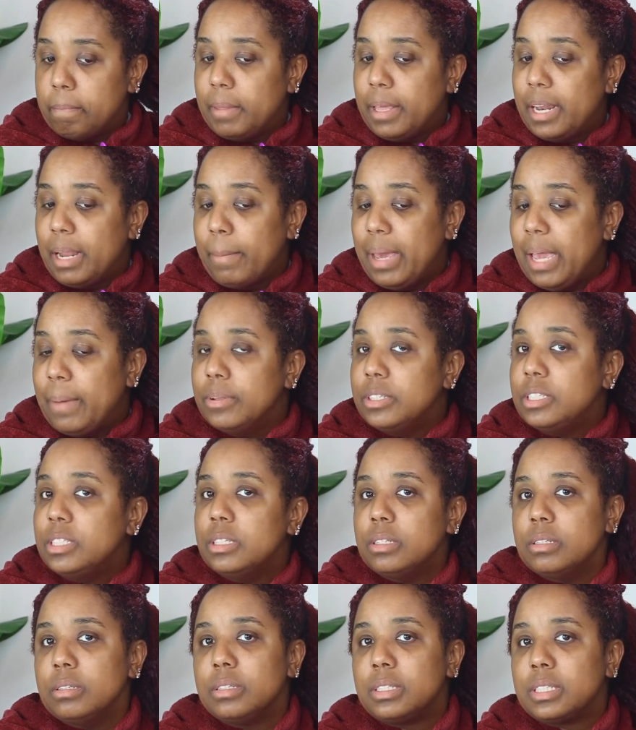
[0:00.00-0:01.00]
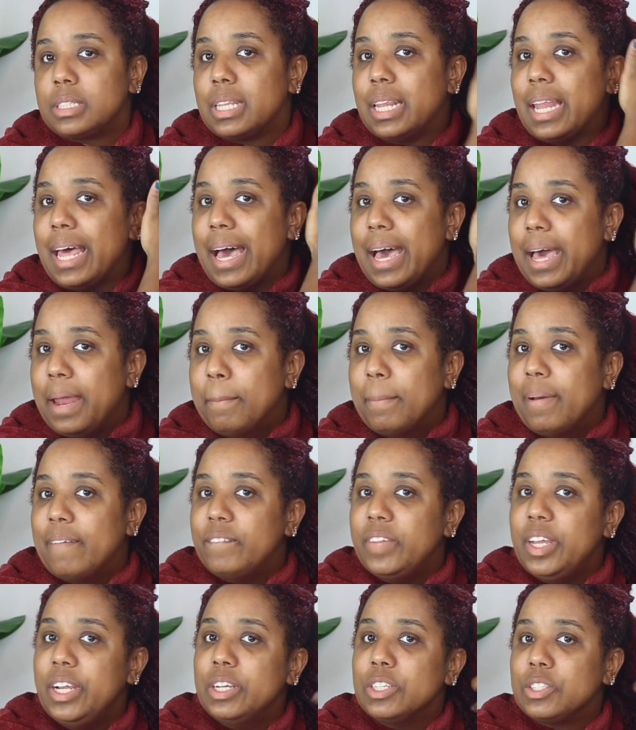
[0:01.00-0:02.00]
I'm able to slide my
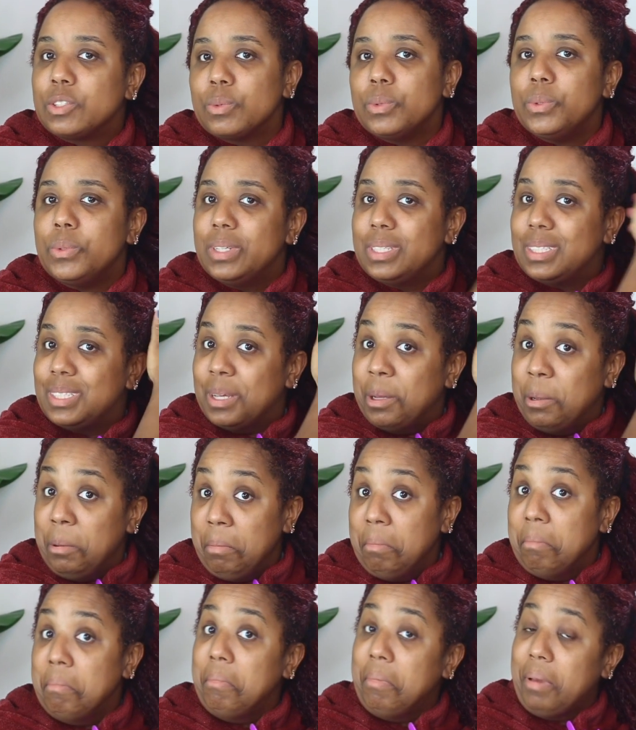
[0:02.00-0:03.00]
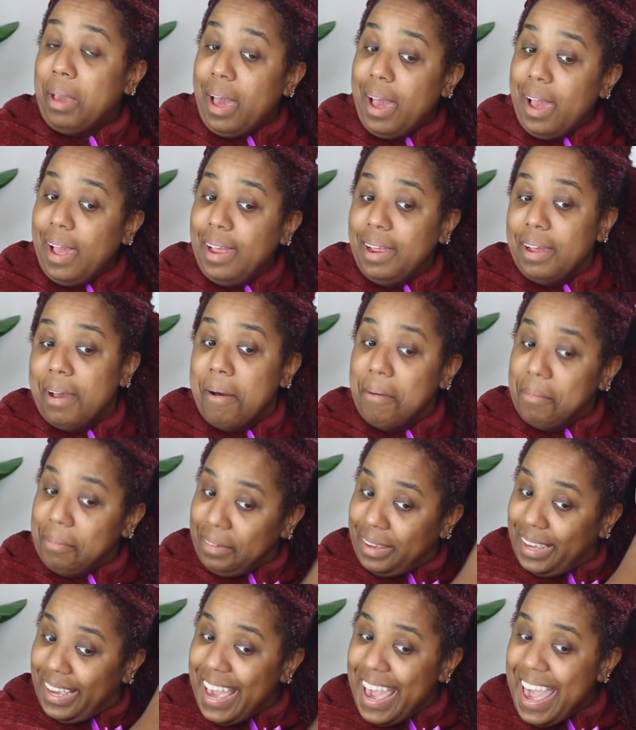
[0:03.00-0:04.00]
fingers through it, so
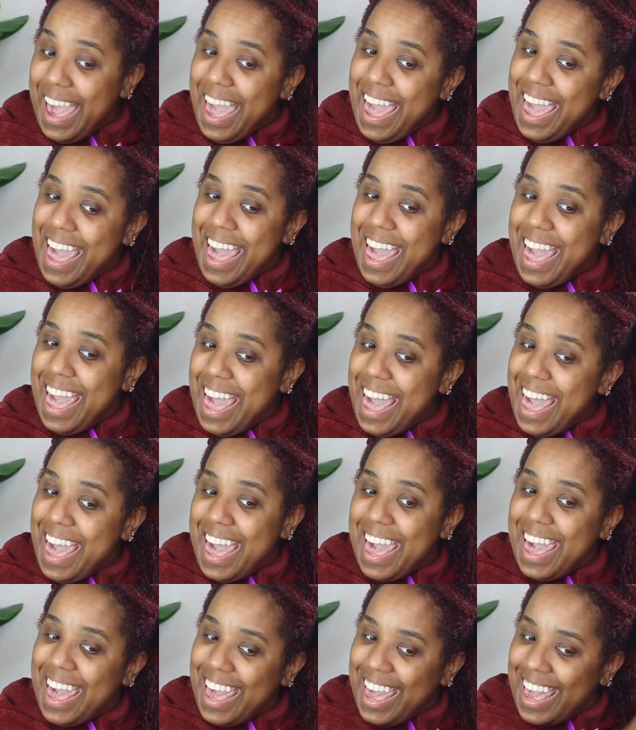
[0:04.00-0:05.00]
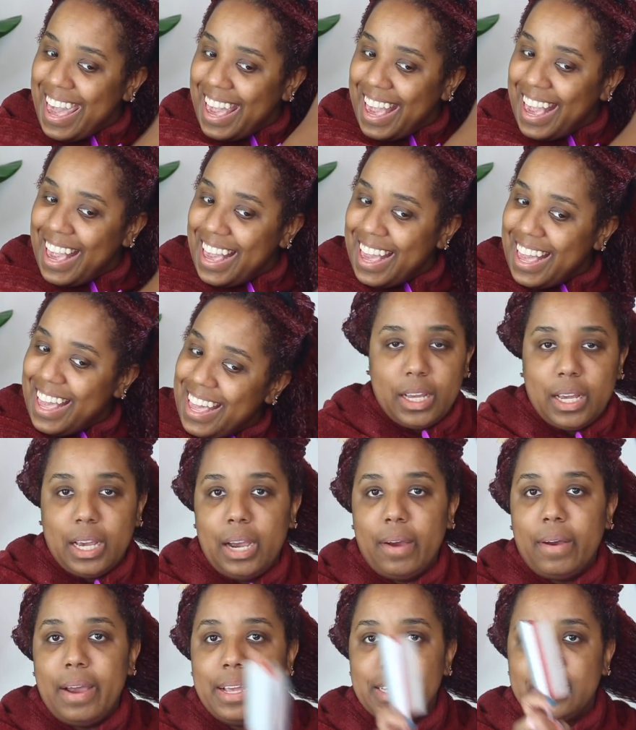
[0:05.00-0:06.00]
okay.
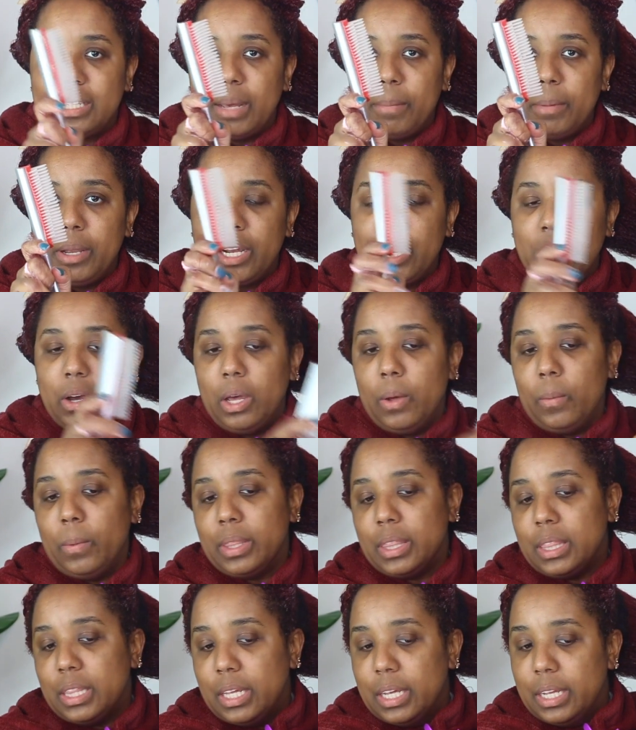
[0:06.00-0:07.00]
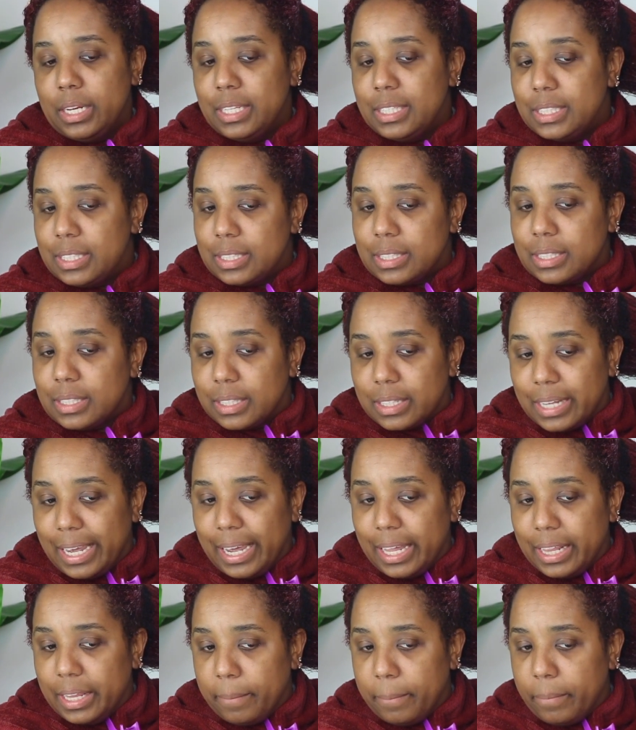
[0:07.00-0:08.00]
All right, so I'm gonna go in with the
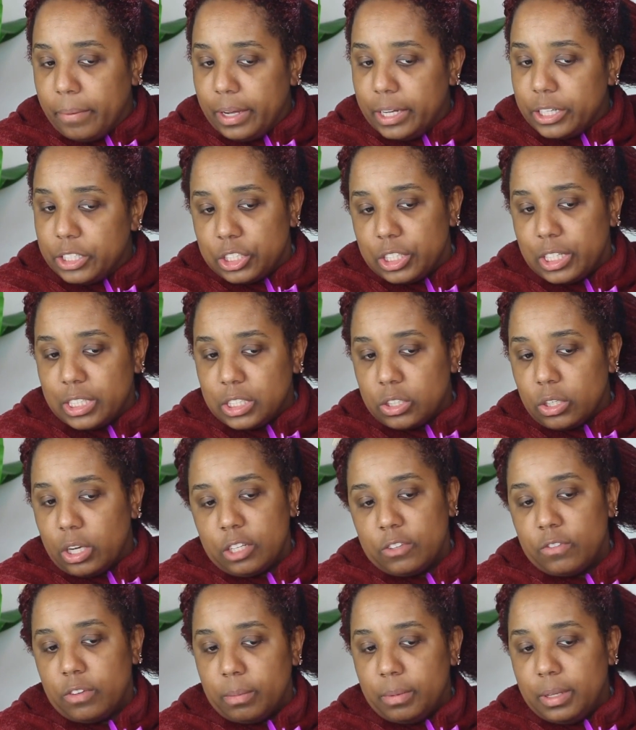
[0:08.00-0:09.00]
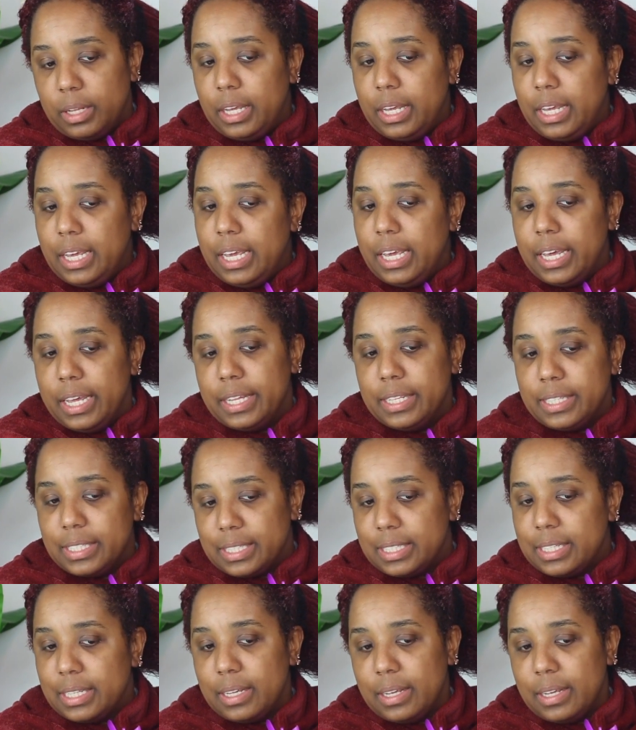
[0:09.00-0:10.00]
detangling brush and start from the ends